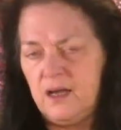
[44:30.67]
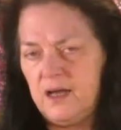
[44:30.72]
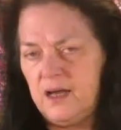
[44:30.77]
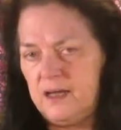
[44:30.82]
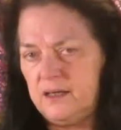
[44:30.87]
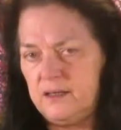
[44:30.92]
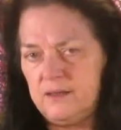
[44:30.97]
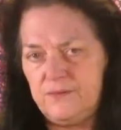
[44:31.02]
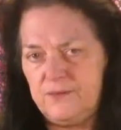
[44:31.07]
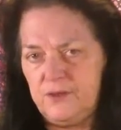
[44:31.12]

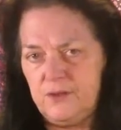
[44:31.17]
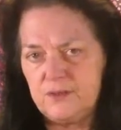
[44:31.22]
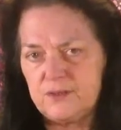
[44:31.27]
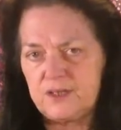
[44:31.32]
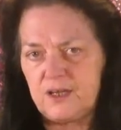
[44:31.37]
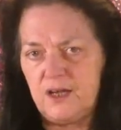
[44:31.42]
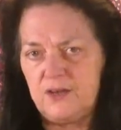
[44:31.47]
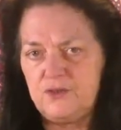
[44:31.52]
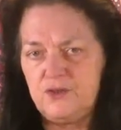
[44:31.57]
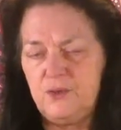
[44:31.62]
And if you
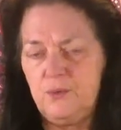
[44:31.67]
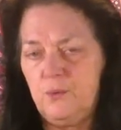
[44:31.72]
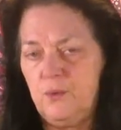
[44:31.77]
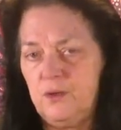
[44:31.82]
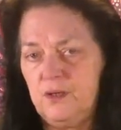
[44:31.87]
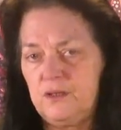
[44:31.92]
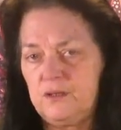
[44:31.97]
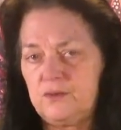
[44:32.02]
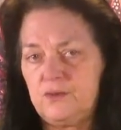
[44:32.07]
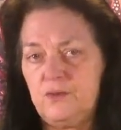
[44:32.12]
decide you
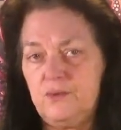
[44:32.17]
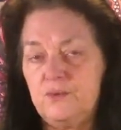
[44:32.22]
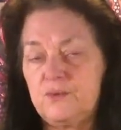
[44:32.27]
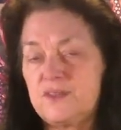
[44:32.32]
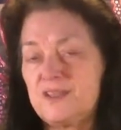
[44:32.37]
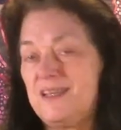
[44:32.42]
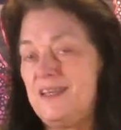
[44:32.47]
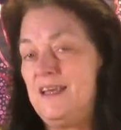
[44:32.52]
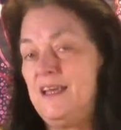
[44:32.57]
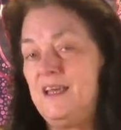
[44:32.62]
want to
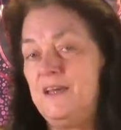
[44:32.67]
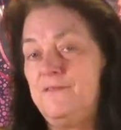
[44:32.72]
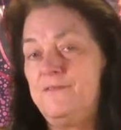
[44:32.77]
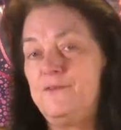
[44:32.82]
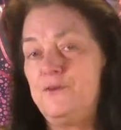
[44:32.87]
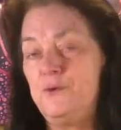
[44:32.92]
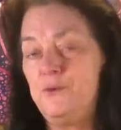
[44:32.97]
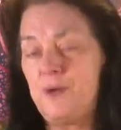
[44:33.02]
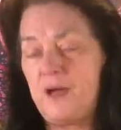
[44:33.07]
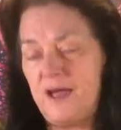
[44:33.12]
see if
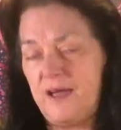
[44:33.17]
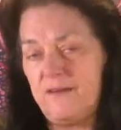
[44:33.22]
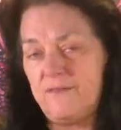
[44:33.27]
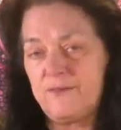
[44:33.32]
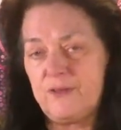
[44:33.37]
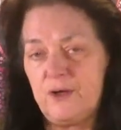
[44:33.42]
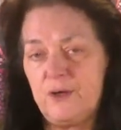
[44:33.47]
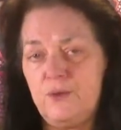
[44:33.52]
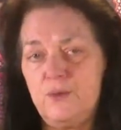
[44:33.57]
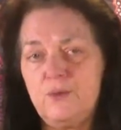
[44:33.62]
you have
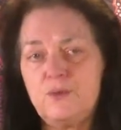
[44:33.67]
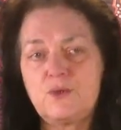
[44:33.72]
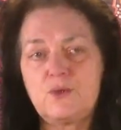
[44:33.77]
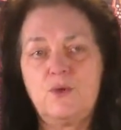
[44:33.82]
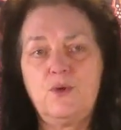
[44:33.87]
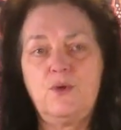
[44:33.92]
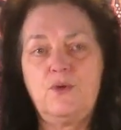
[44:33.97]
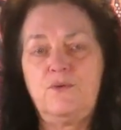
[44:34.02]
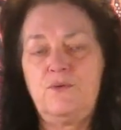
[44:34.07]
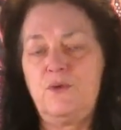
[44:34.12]
those
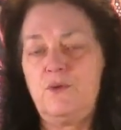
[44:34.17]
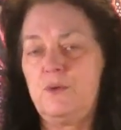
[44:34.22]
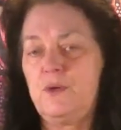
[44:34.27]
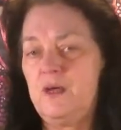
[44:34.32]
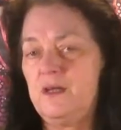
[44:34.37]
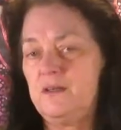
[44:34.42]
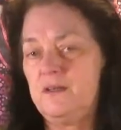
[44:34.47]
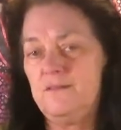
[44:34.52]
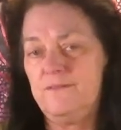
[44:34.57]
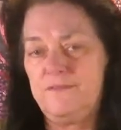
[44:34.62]
or if you
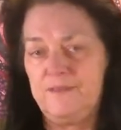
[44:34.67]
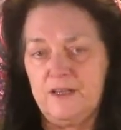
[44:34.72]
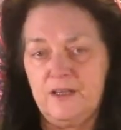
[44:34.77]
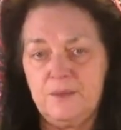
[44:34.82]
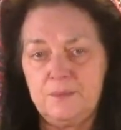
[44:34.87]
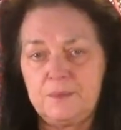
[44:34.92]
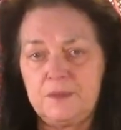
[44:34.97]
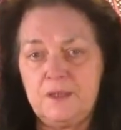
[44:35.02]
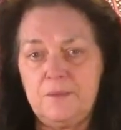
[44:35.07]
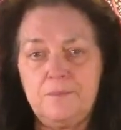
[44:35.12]
can
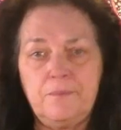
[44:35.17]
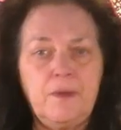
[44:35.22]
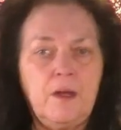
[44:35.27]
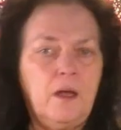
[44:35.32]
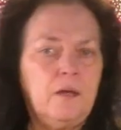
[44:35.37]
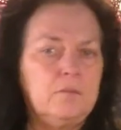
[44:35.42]
develop them,